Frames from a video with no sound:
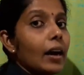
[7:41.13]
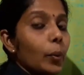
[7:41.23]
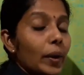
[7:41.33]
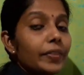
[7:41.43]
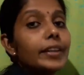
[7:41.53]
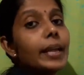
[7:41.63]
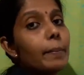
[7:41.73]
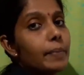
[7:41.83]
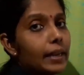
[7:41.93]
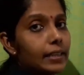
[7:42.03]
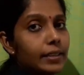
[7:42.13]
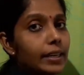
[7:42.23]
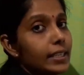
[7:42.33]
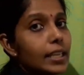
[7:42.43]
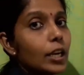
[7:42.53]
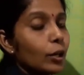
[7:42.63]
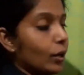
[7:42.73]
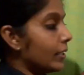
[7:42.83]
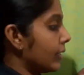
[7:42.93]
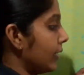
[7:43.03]
when the temperature is
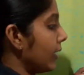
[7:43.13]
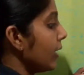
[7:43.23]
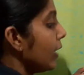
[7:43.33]
constant.